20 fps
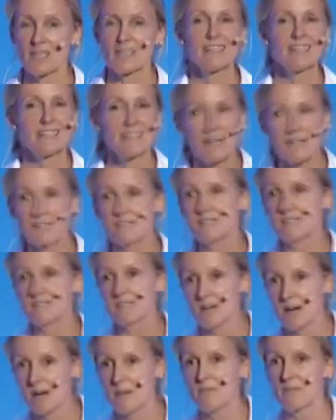It doesn't
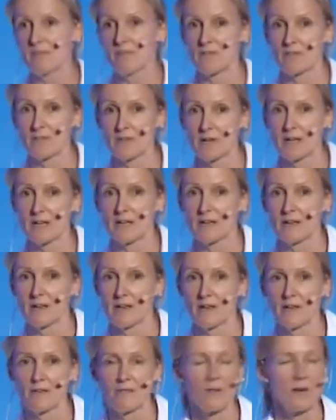come for free,
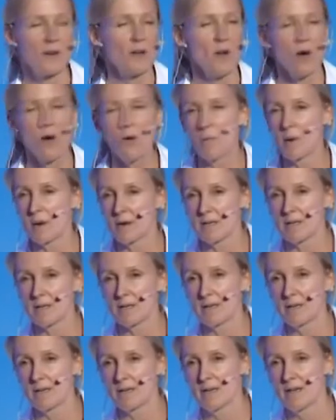for nobody.